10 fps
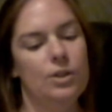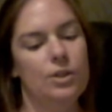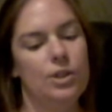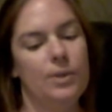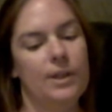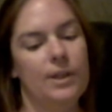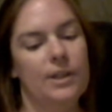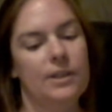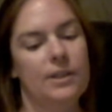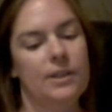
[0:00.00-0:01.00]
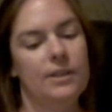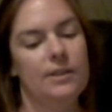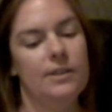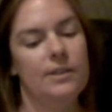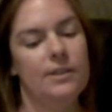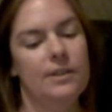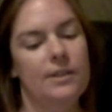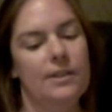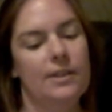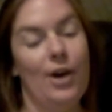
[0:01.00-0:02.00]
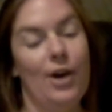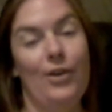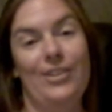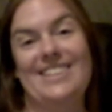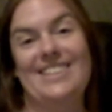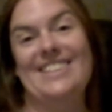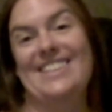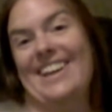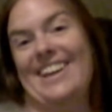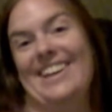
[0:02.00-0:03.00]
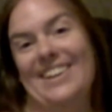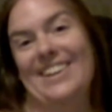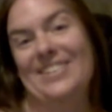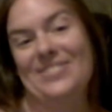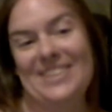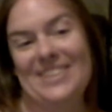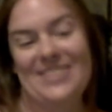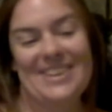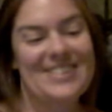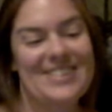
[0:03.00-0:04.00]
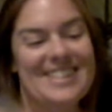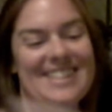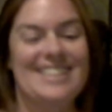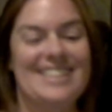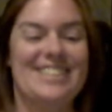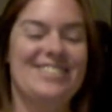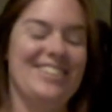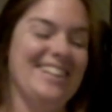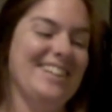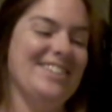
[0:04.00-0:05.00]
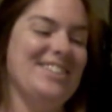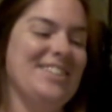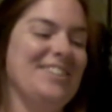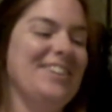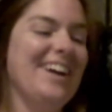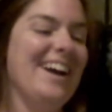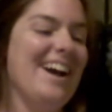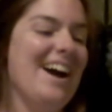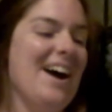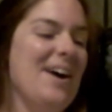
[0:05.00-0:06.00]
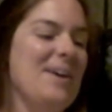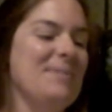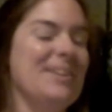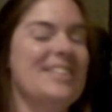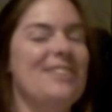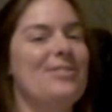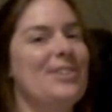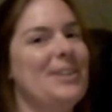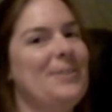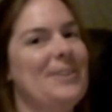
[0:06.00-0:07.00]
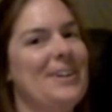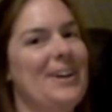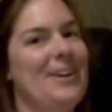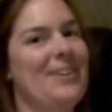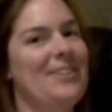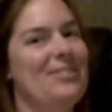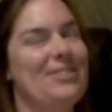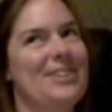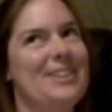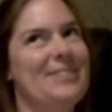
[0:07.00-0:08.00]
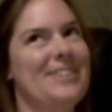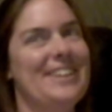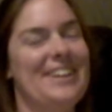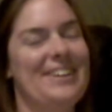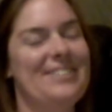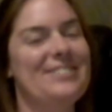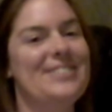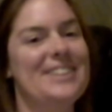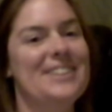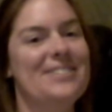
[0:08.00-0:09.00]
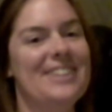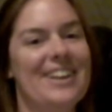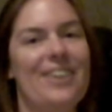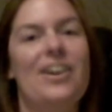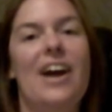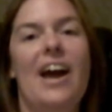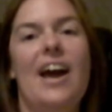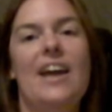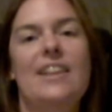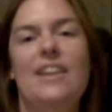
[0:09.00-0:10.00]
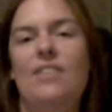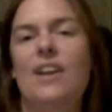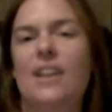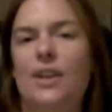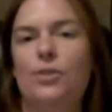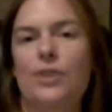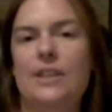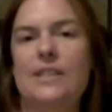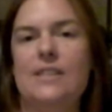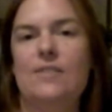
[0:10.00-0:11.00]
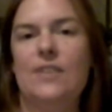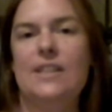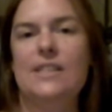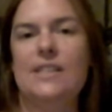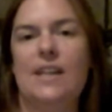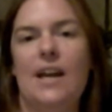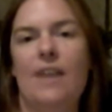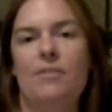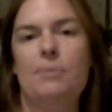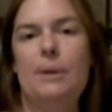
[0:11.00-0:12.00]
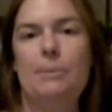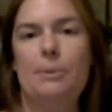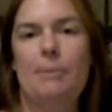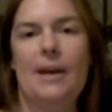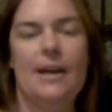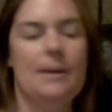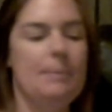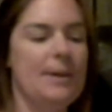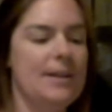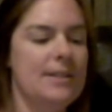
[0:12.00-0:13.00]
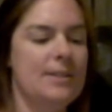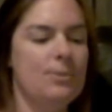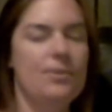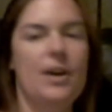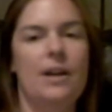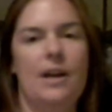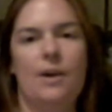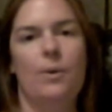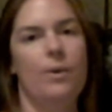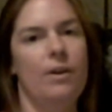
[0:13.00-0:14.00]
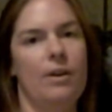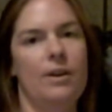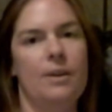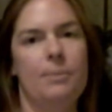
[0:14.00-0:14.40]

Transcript: doing. This is like another money manifestation right here too. Because I really want to go. I really want to go. I really want to go. And they've had like 3 of these events, and I haven't been able to make it because we've got a lot going on. I